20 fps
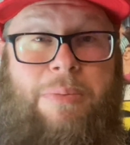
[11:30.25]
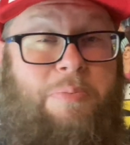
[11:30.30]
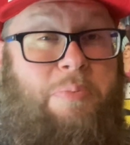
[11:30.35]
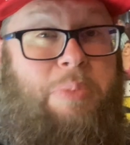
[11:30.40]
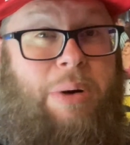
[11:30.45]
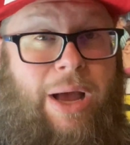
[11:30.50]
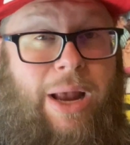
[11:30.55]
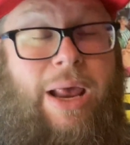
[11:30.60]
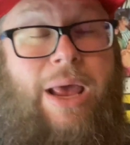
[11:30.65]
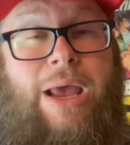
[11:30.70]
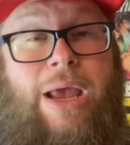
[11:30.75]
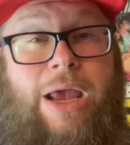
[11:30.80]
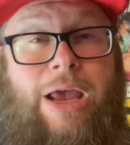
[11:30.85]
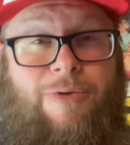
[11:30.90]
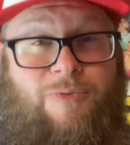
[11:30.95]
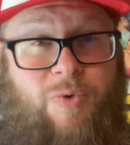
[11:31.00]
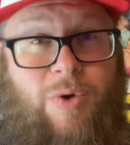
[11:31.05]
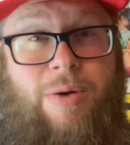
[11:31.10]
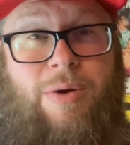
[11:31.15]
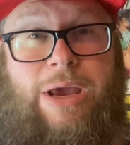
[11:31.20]
But
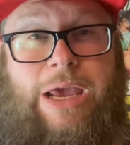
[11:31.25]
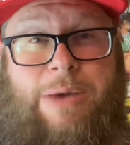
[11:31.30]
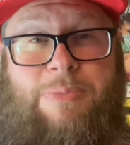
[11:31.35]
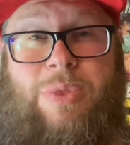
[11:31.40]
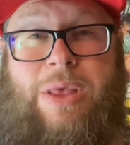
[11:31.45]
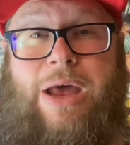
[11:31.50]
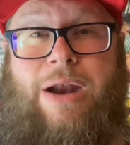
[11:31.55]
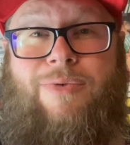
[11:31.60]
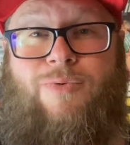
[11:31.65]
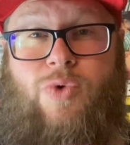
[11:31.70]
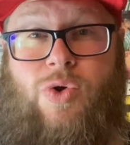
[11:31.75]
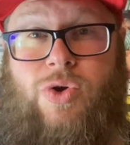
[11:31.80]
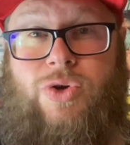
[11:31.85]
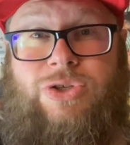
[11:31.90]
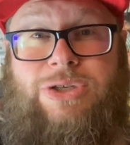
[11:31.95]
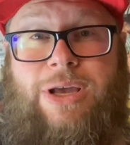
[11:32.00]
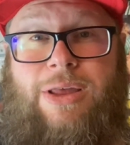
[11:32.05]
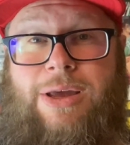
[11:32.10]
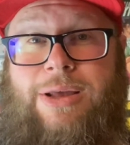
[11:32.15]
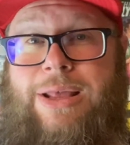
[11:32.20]
if we were keeping that, if we were
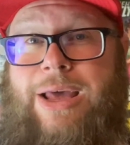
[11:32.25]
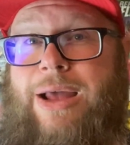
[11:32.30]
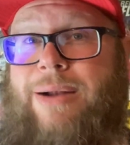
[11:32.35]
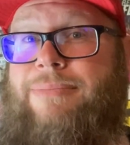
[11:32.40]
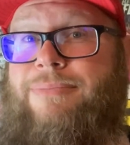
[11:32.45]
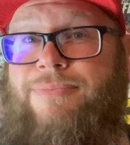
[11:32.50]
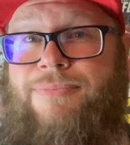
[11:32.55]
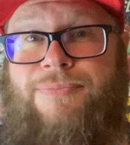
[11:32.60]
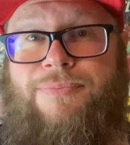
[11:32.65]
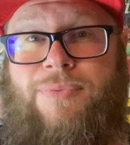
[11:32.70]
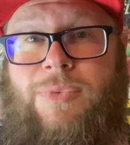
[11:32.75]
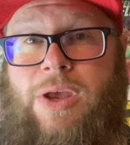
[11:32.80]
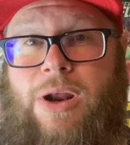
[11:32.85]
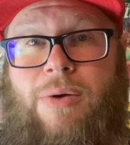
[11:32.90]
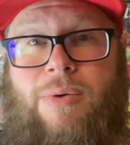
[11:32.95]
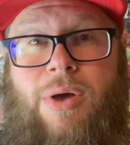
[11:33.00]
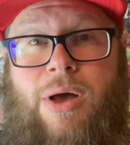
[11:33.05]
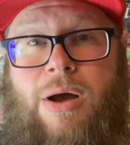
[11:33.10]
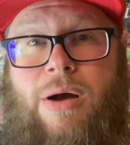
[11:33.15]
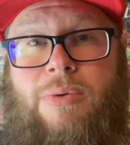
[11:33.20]
selling that, you
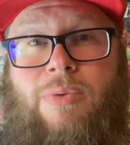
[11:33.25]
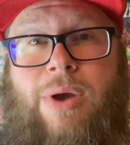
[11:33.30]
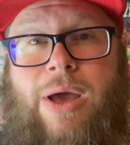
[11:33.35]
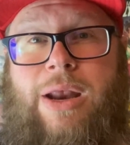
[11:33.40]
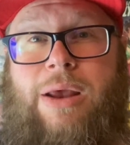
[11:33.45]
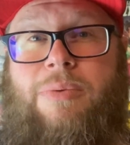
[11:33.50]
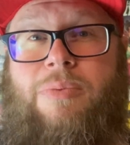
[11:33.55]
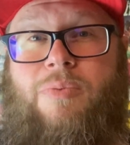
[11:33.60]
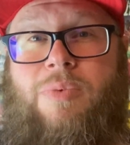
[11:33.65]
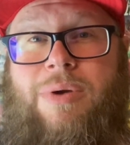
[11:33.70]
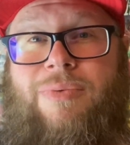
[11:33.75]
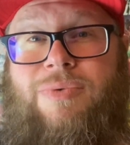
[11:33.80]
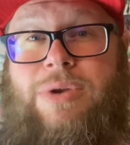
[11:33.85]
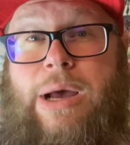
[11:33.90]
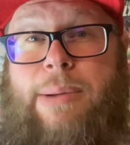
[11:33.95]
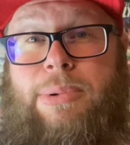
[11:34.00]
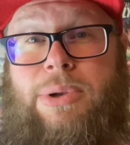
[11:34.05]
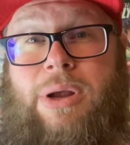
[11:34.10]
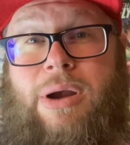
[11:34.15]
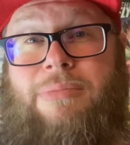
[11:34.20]
know, already we've
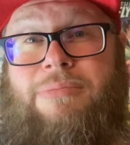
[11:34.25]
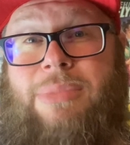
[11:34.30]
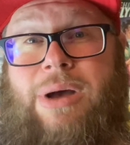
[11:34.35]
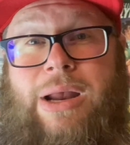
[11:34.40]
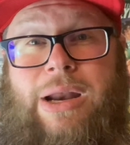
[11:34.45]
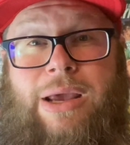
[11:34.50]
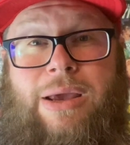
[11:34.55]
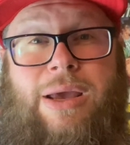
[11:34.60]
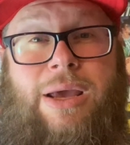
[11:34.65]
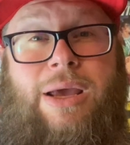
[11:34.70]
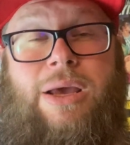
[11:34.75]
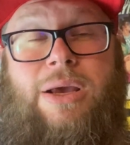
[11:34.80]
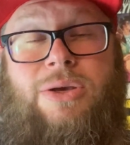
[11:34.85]
doubled our money.